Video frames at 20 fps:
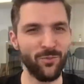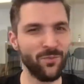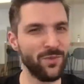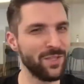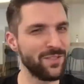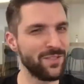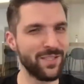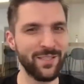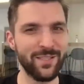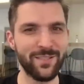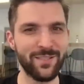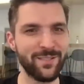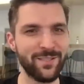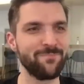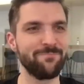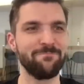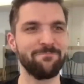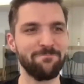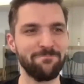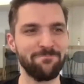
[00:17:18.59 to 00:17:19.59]
This is
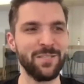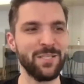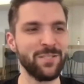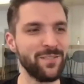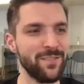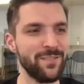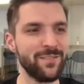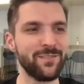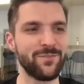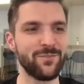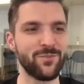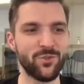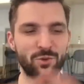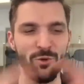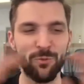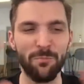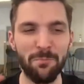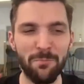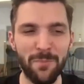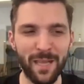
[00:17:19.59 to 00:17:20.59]

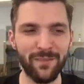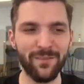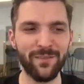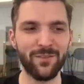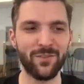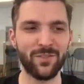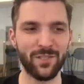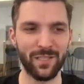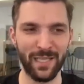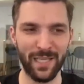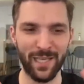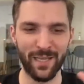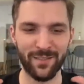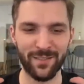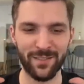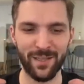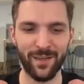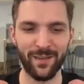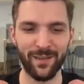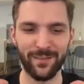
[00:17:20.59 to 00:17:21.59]
tremendously
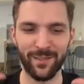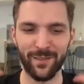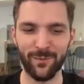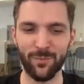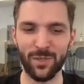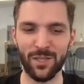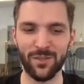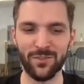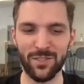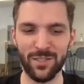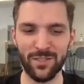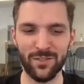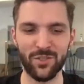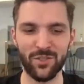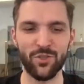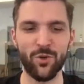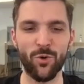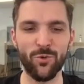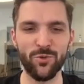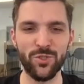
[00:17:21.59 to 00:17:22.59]
exciting because it
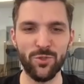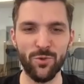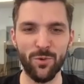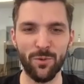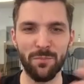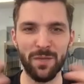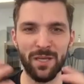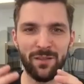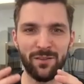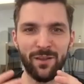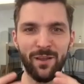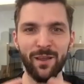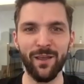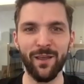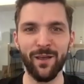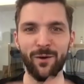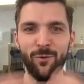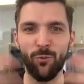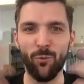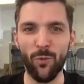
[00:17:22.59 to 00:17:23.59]
shows you a bit
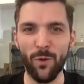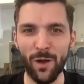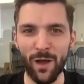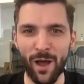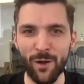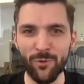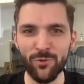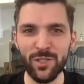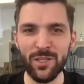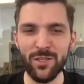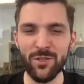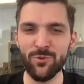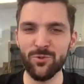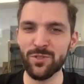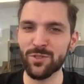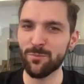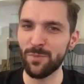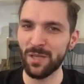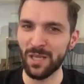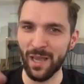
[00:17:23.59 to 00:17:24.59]
how the
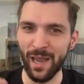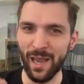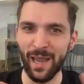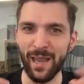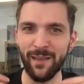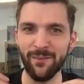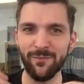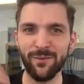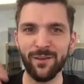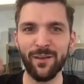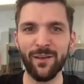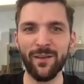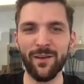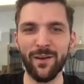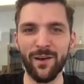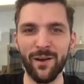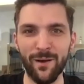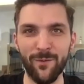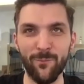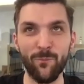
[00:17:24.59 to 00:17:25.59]
user behave,
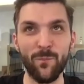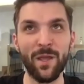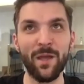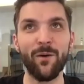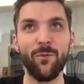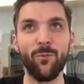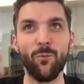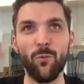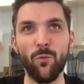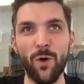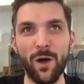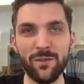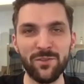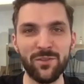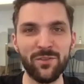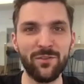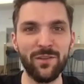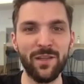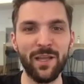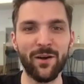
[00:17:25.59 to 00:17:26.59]

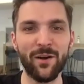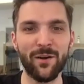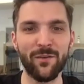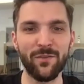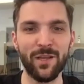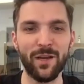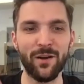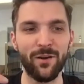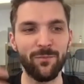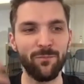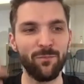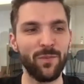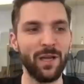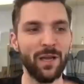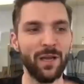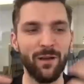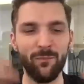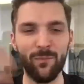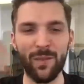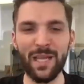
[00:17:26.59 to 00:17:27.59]
what their
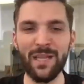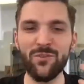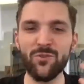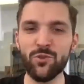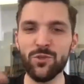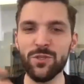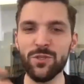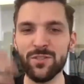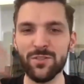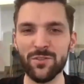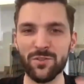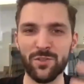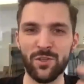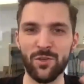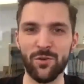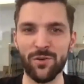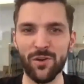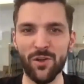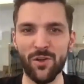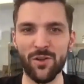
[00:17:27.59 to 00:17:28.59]
interest,
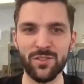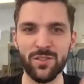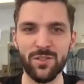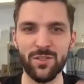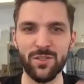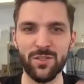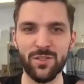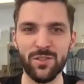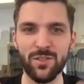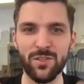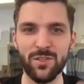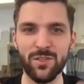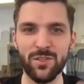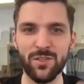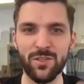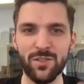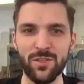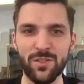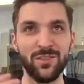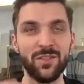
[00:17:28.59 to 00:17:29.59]

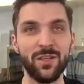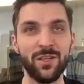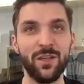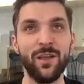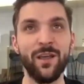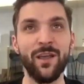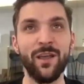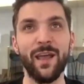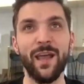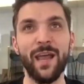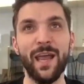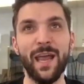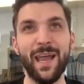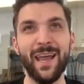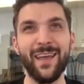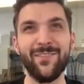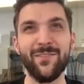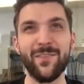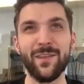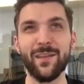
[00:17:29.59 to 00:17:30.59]
curiosity is,
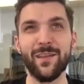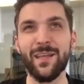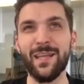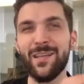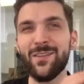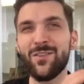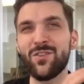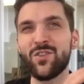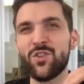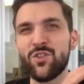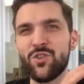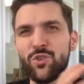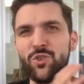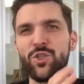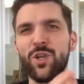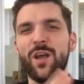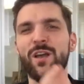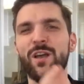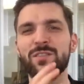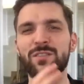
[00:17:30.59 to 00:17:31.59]
and it's
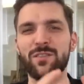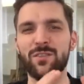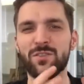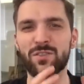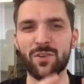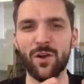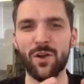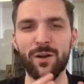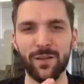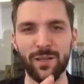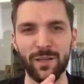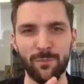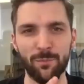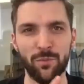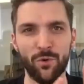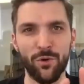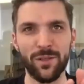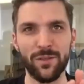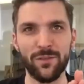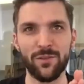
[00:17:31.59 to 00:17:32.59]
just a starting
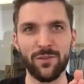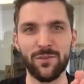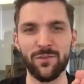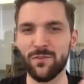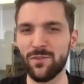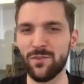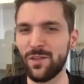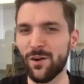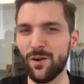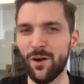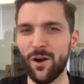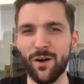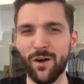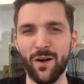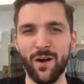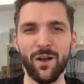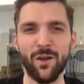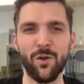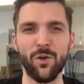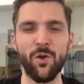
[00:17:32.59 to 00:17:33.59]
point. There are
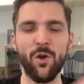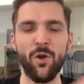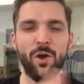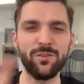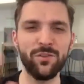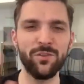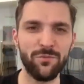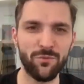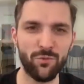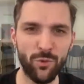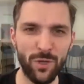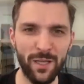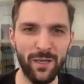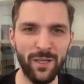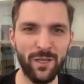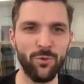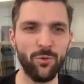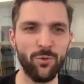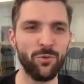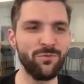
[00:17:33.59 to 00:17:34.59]
a lot of really
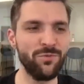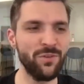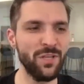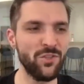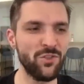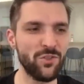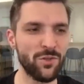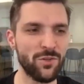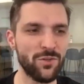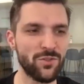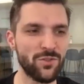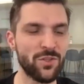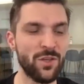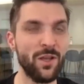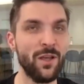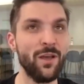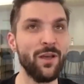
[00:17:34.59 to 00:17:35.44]
cool features.